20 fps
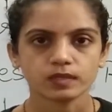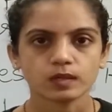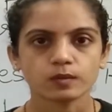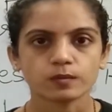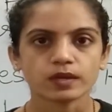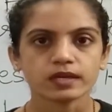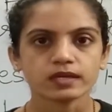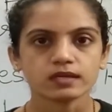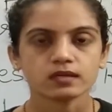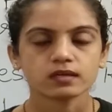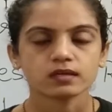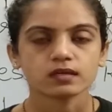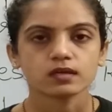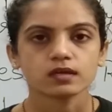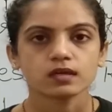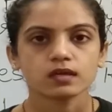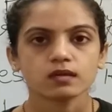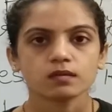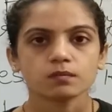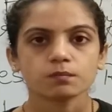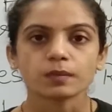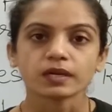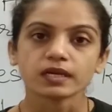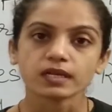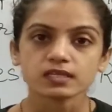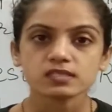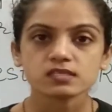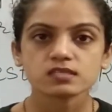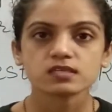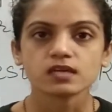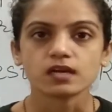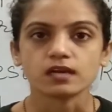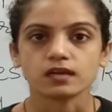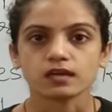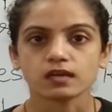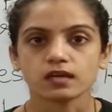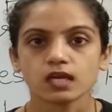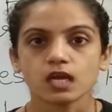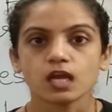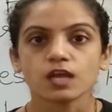Right? But
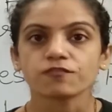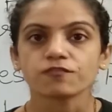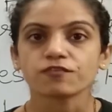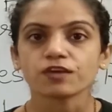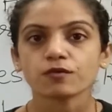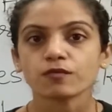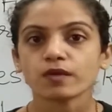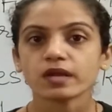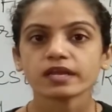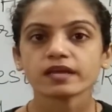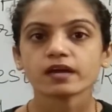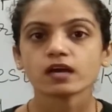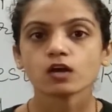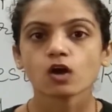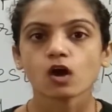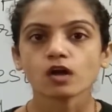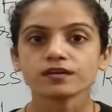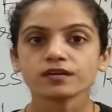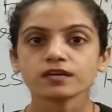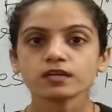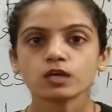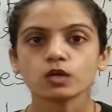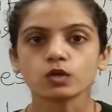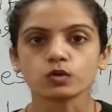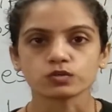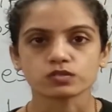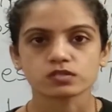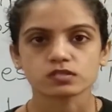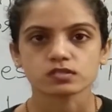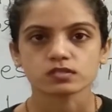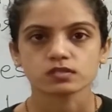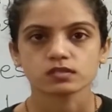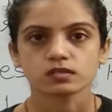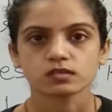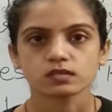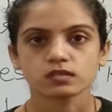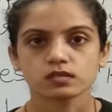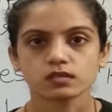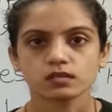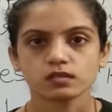instead, if you are wearing a cotton clothes
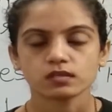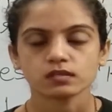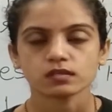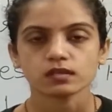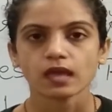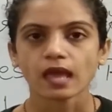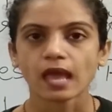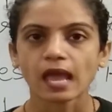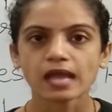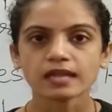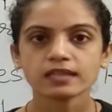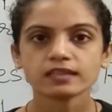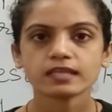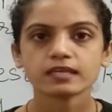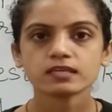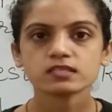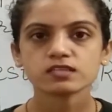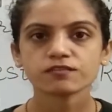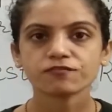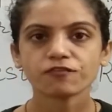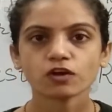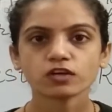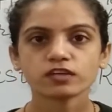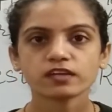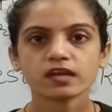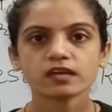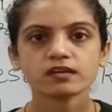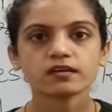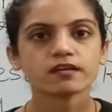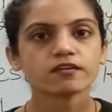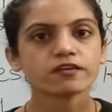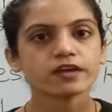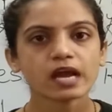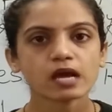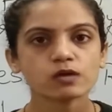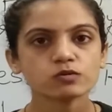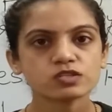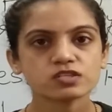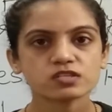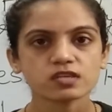and there is a 48 degree
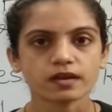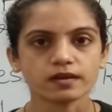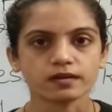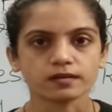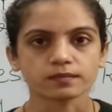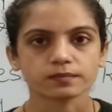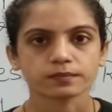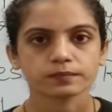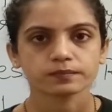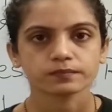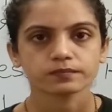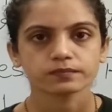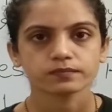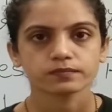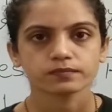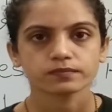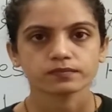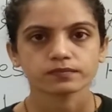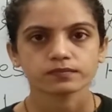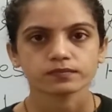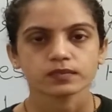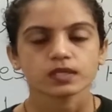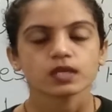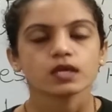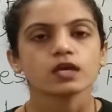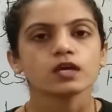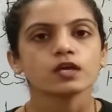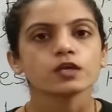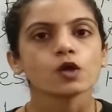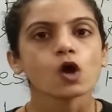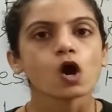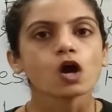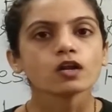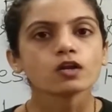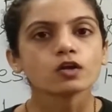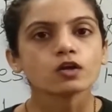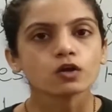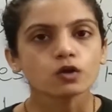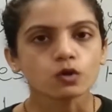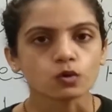outside, your
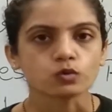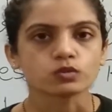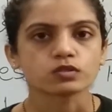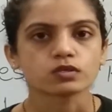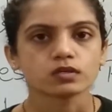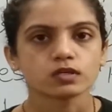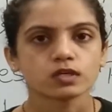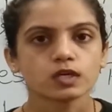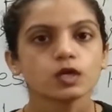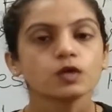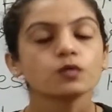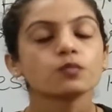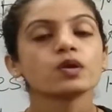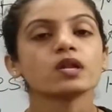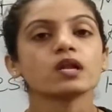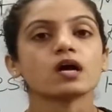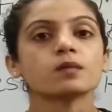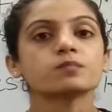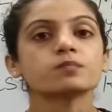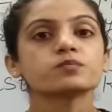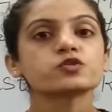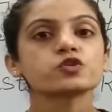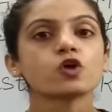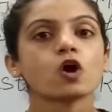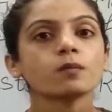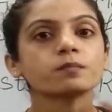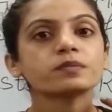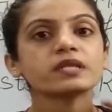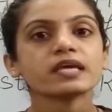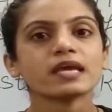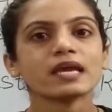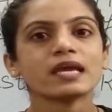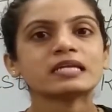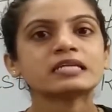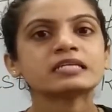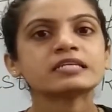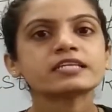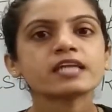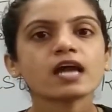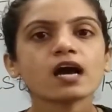cloth will absorb the
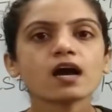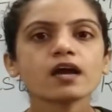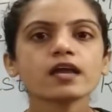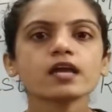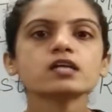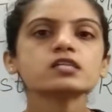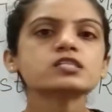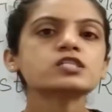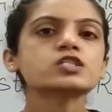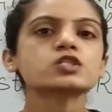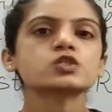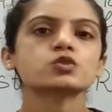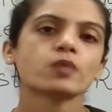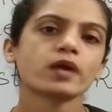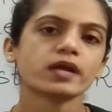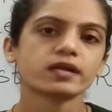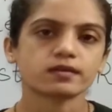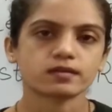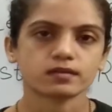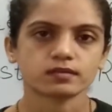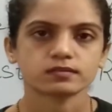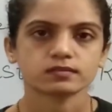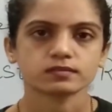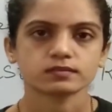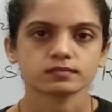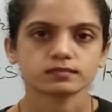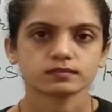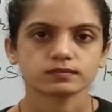entire sweat.